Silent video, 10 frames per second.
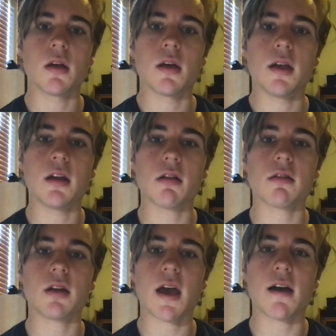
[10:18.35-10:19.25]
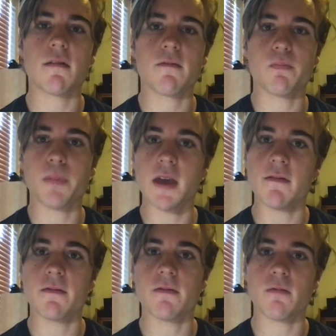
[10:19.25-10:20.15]
He doesn't have
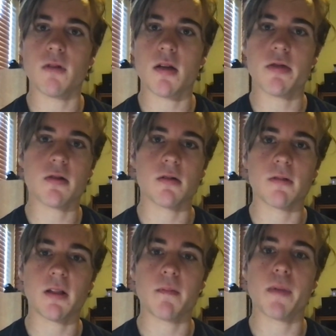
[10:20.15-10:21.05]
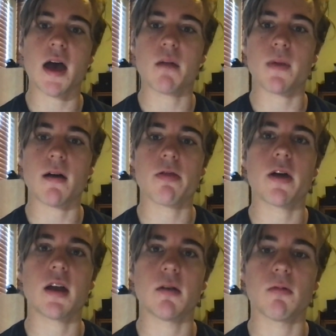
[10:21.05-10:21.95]
beef with or really badmouth
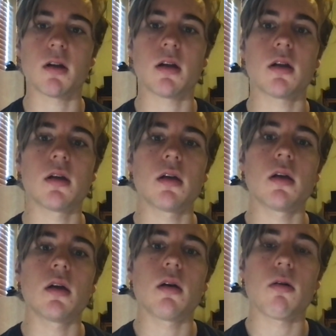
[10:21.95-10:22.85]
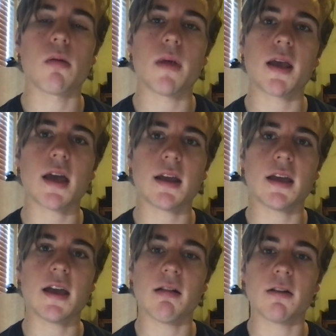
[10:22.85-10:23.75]
anyone or make any
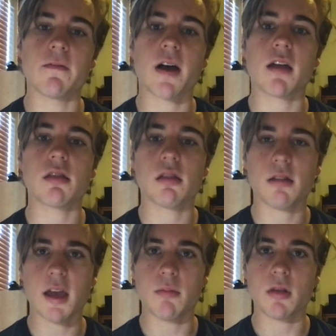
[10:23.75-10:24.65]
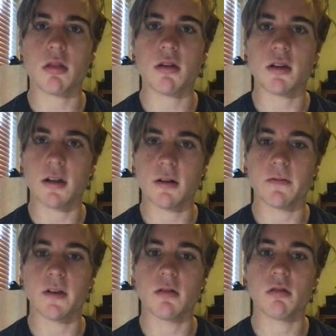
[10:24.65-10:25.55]
ill-advised statements in
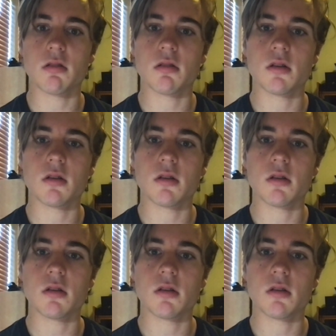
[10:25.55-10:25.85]
interviews.